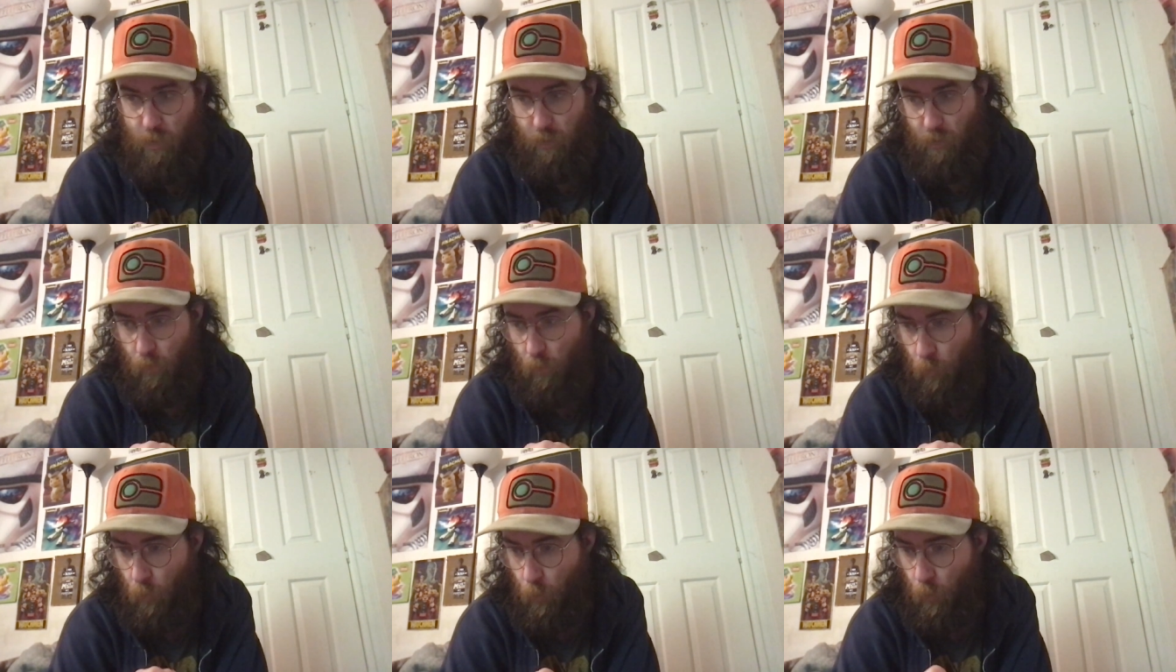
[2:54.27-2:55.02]
like the
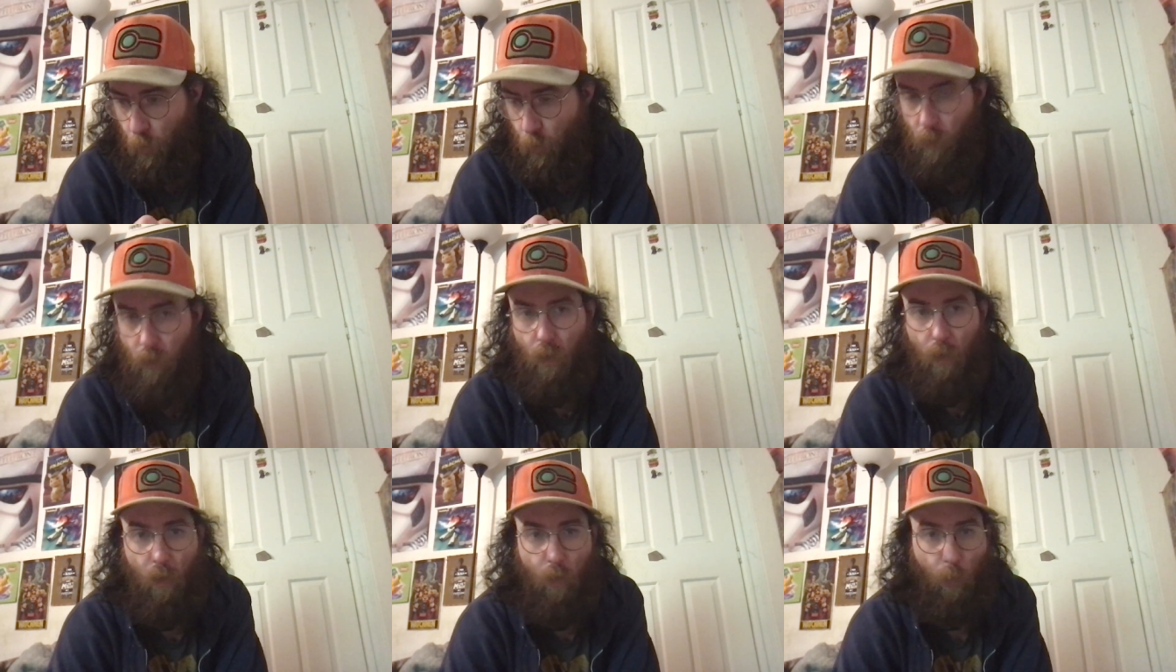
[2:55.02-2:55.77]
whole
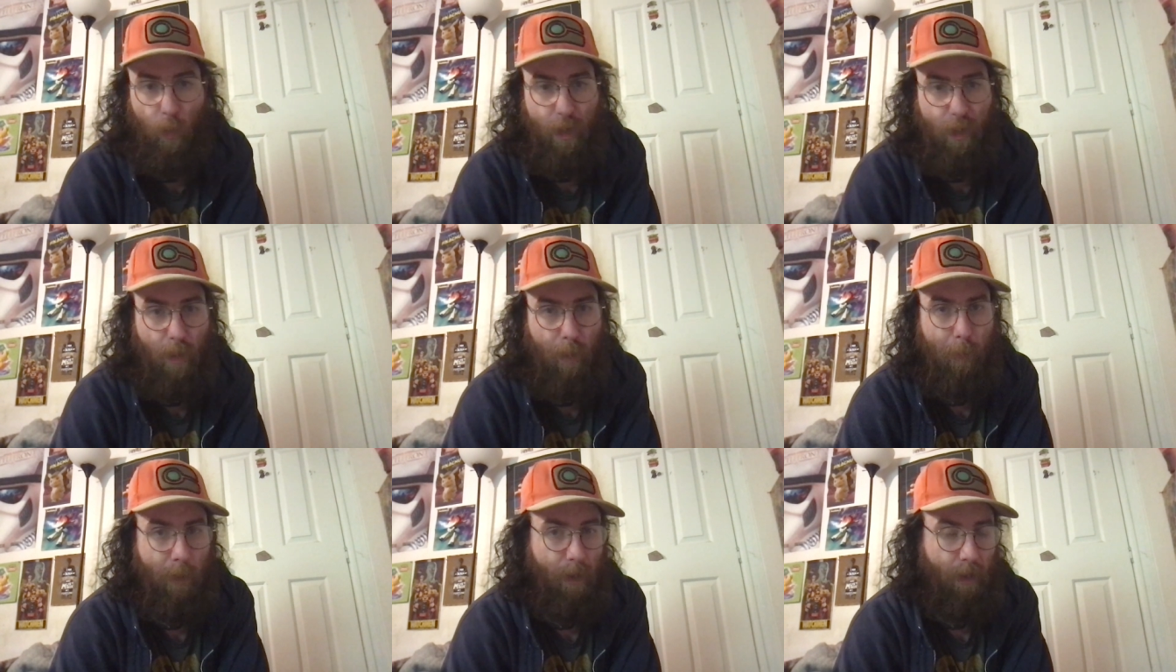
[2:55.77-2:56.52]
way
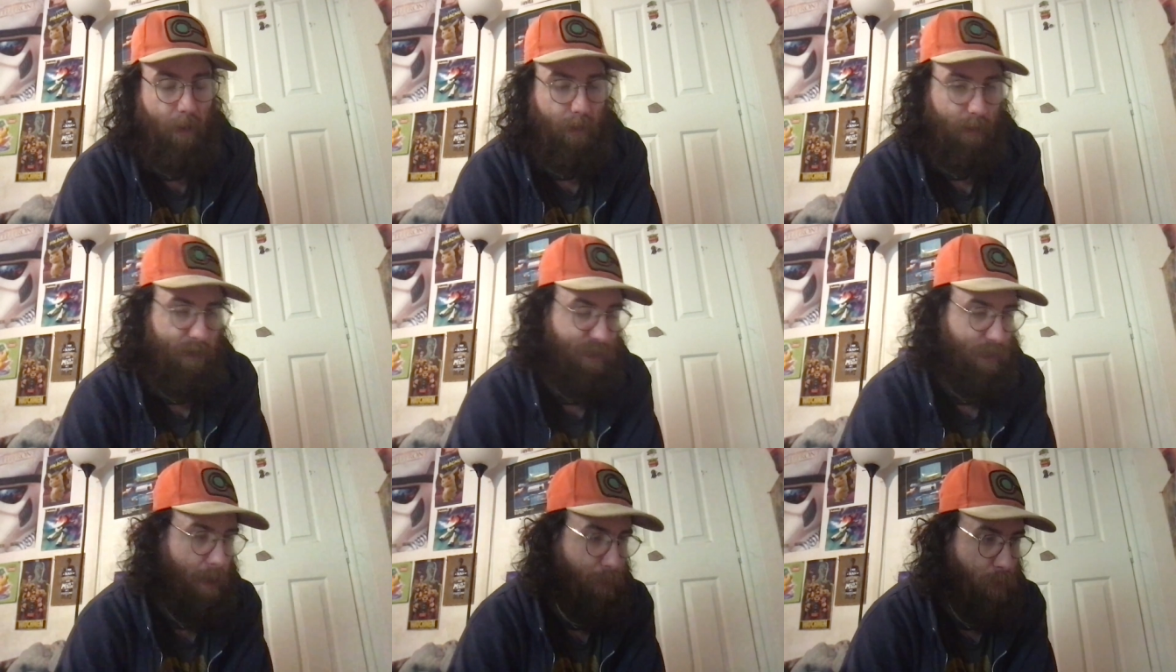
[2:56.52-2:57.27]
that Beck
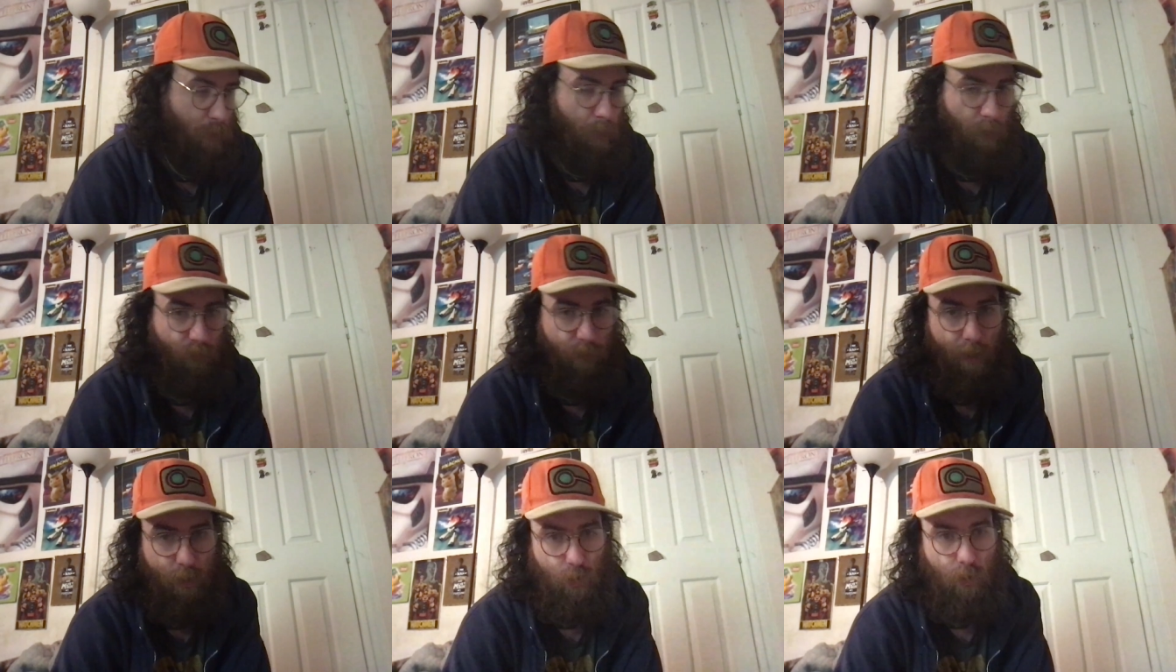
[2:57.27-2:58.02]
escapes in similar
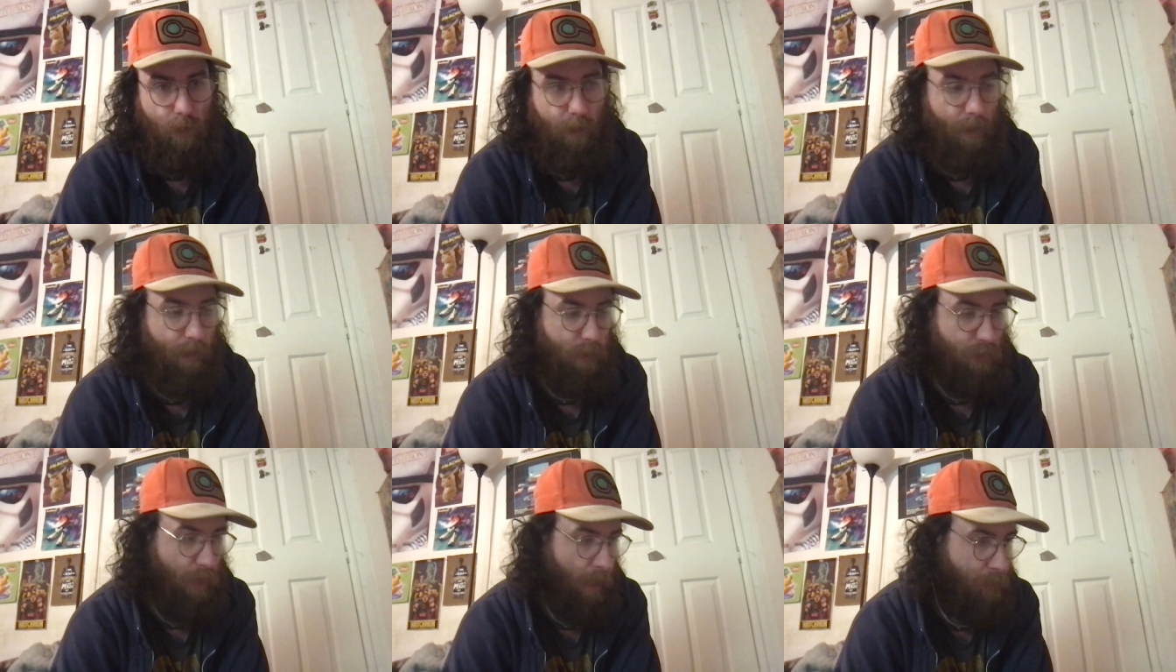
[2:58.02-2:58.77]
fashion that
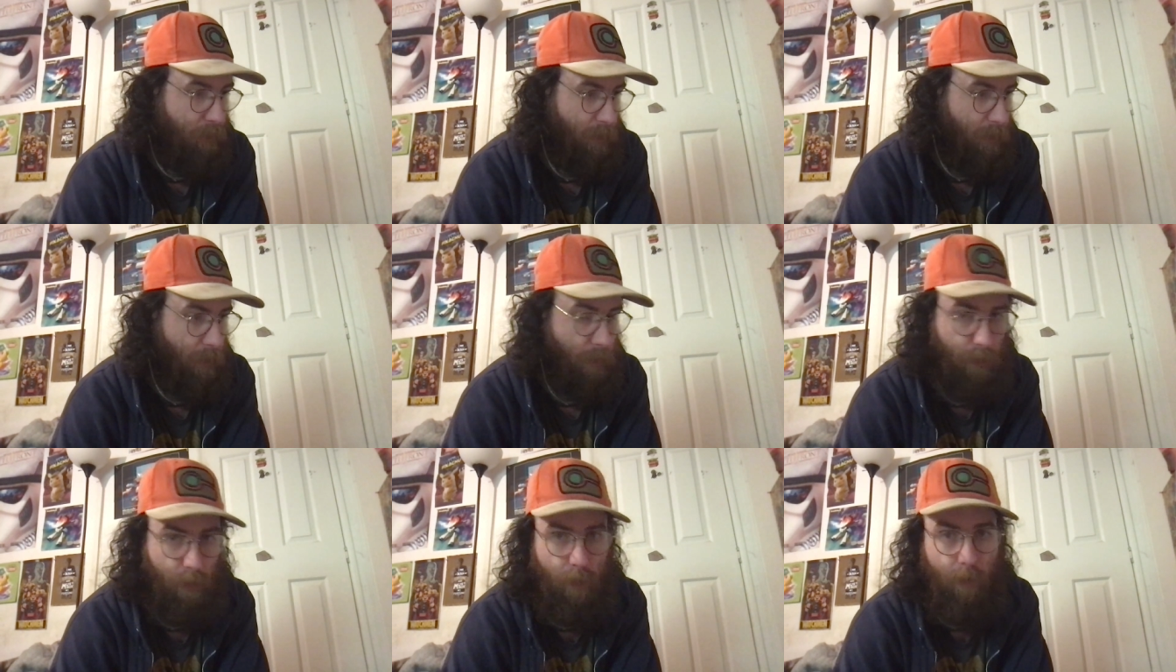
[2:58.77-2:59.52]
Zam
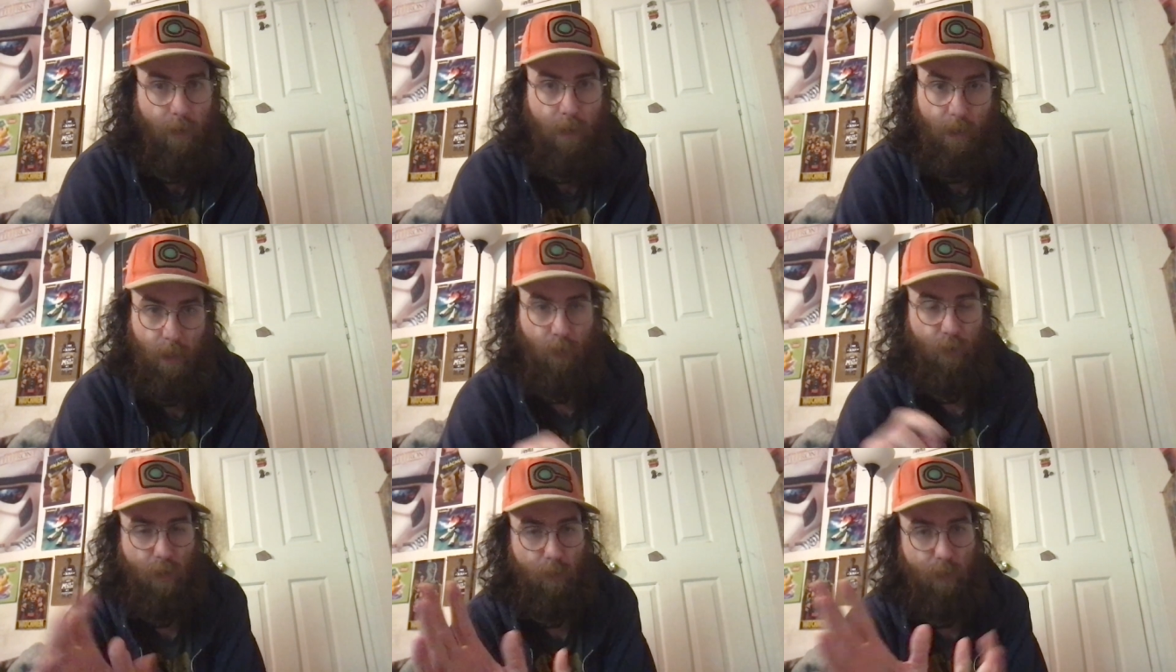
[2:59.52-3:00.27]
did, and
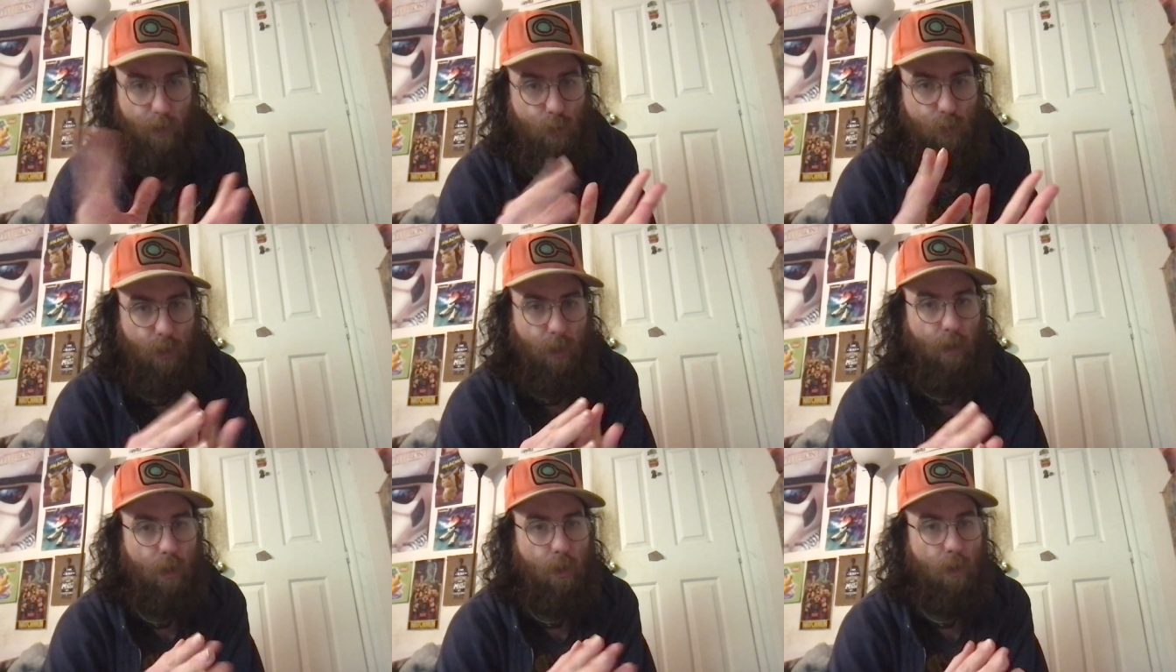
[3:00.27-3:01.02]
like the
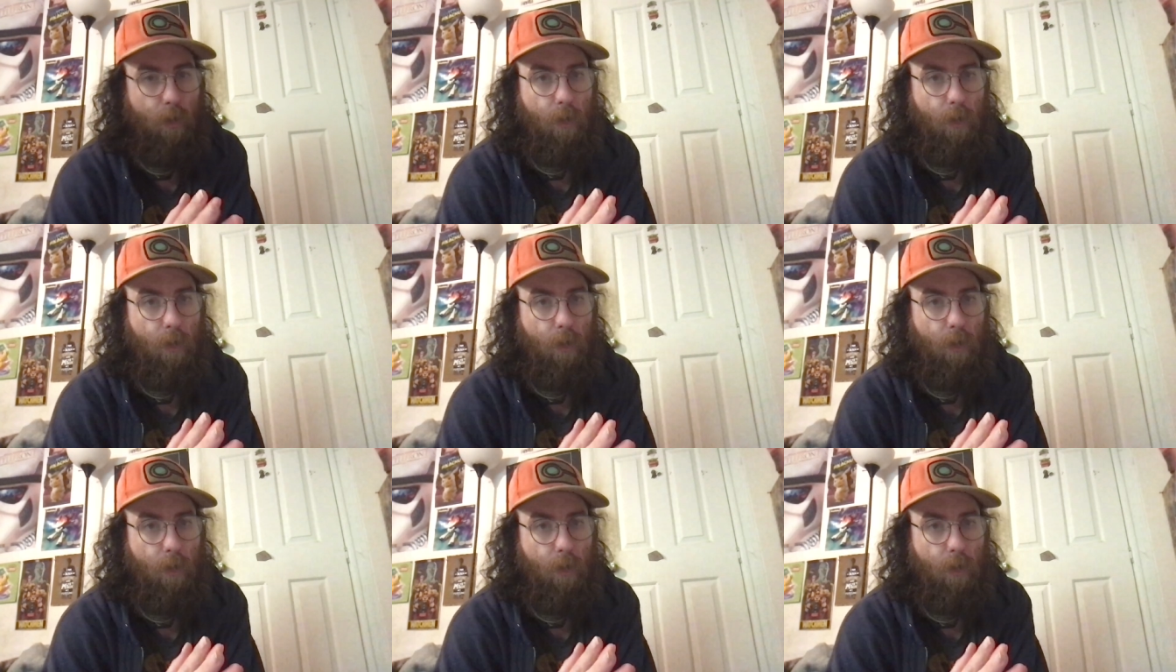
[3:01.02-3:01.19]
music,